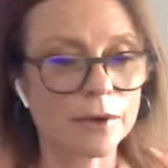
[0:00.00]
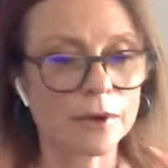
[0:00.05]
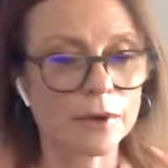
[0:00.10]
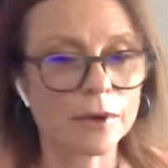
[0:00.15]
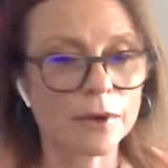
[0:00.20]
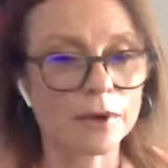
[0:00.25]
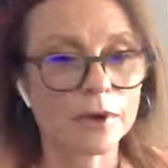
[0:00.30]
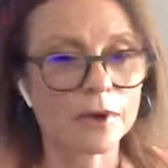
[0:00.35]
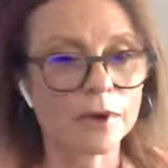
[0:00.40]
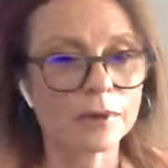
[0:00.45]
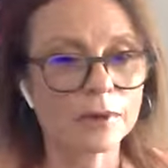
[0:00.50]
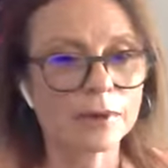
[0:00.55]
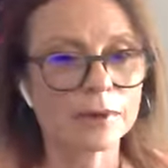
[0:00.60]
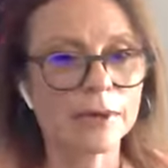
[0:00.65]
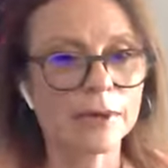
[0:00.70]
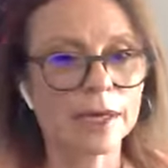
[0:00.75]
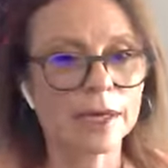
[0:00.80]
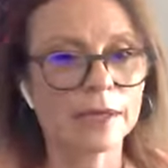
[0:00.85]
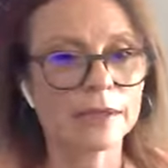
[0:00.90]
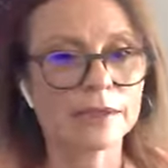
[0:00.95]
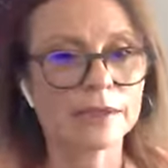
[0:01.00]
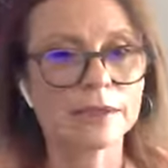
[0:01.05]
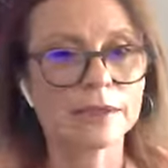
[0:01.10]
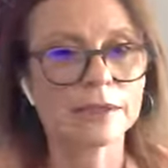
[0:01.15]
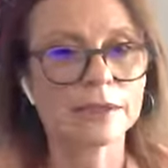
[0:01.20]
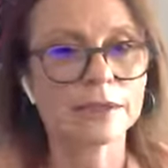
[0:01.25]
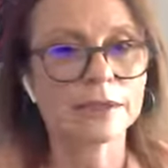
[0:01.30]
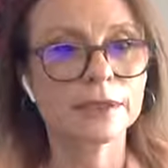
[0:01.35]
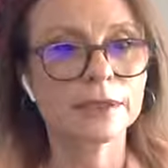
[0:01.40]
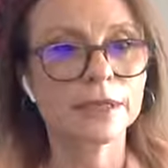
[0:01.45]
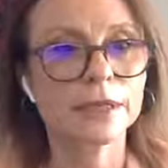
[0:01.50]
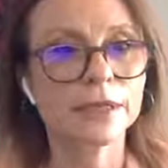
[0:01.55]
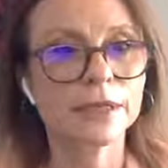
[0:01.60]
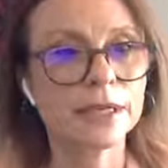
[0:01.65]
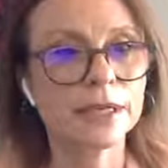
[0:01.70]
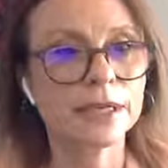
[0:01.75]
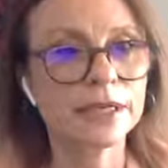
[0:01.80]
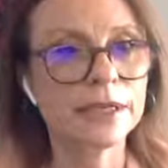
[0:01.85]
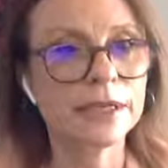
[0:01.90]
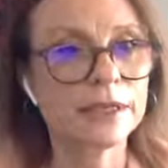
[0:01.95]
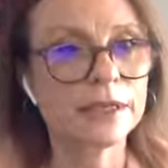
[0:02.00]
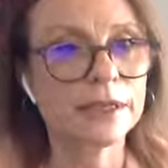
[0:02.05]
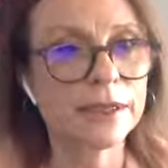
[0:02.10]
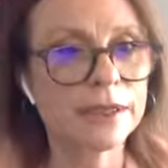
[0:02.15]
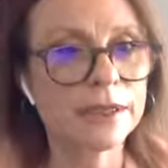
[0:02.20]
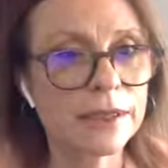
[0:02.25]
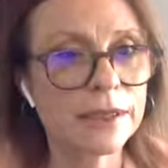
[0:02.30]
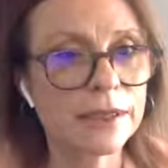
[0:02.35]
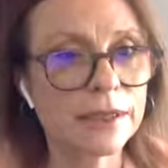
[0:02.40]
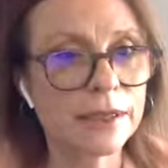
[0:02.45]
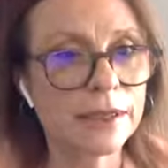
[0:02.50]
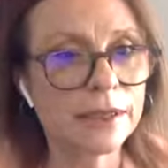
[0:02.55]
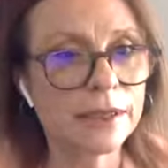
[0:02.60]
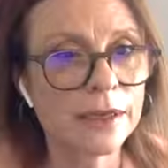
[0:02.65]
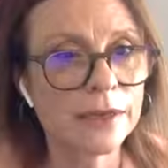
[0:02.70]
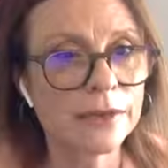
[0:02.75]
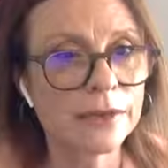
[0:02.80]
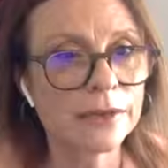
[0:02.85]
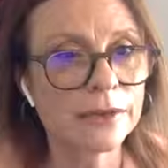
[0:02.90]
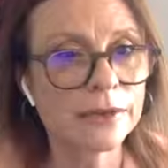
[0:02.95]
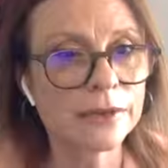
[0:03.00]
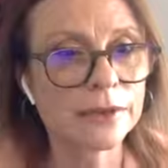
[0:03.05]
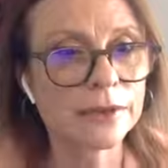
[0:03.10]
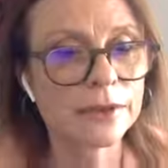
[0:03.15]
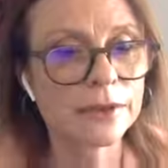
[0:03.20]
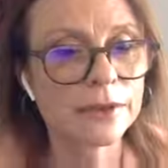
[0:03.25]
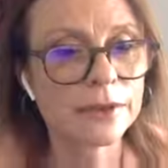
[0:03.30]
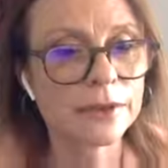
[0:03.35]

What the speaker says: So, all right. Anything else?